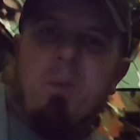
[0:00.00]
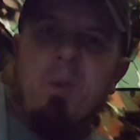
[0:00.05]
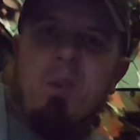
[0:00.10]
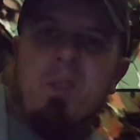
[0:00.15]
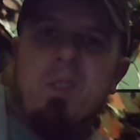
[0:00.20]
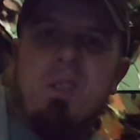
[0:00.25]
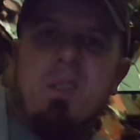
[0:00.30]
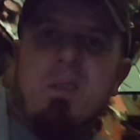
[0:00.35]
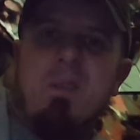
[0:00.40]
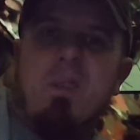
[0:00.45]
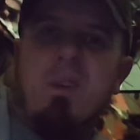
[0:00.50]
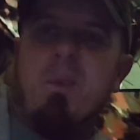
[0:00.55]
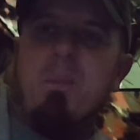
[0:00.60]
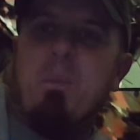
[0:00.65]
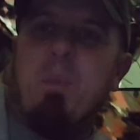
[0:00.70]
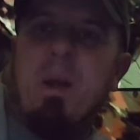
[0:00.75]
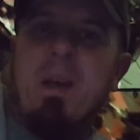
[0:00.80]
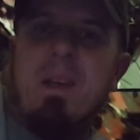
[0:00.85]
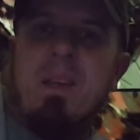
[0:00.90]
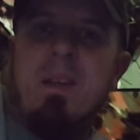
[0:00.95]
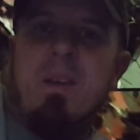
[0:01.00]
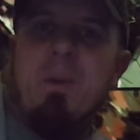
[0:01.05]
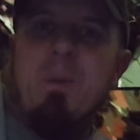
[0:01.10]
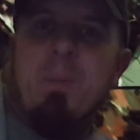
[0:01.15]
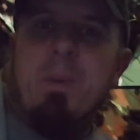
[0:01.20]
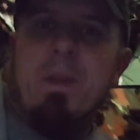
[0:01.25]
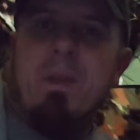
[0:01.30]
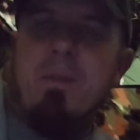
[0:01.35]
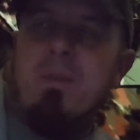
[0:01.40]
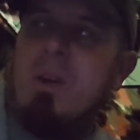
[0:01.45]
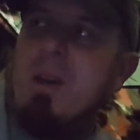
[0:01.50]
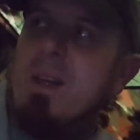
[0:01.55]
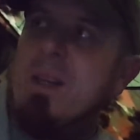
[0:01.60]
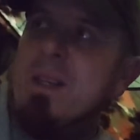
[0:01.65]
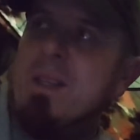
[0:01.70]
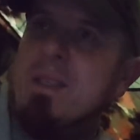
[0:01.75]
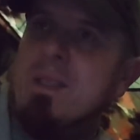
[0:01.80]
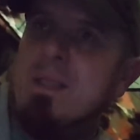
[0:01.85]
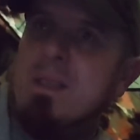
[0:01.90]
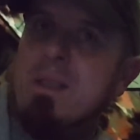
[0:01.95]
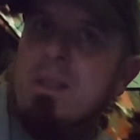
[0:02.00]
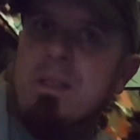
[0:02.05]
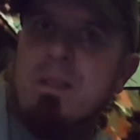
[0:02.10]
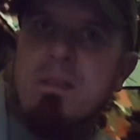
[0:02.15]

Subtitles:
worse than like packing up in the rain, is there?